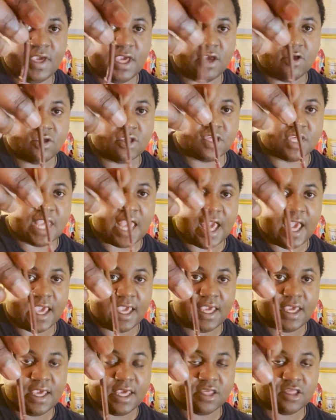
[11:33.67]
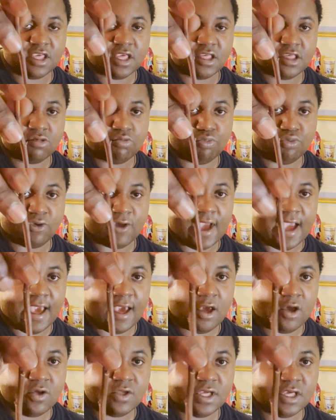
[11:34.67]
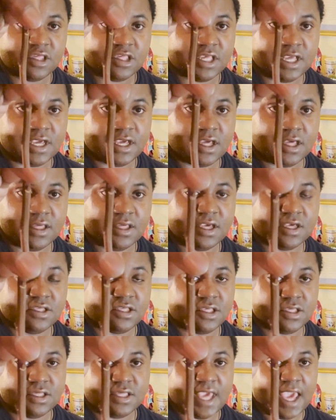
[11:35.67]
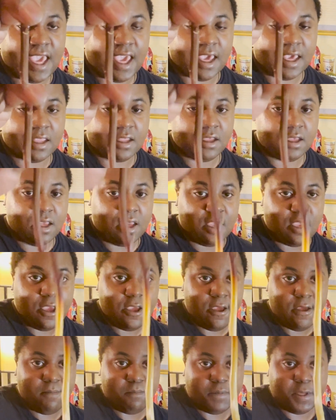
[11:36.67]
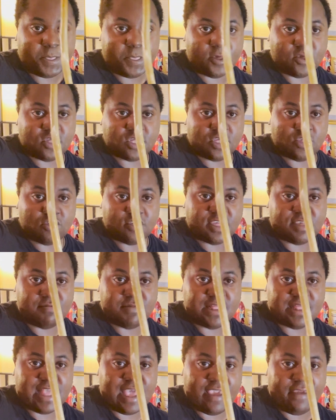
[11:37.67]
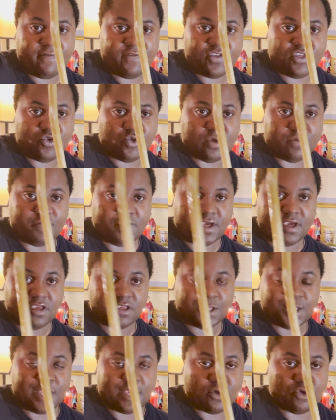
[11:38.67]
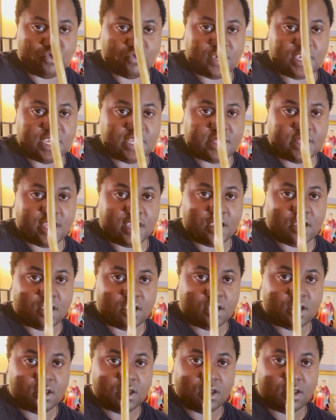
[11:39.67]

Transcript: here is dying. It's brown, it's like, it's dead, but there's still some life to it because of that green there.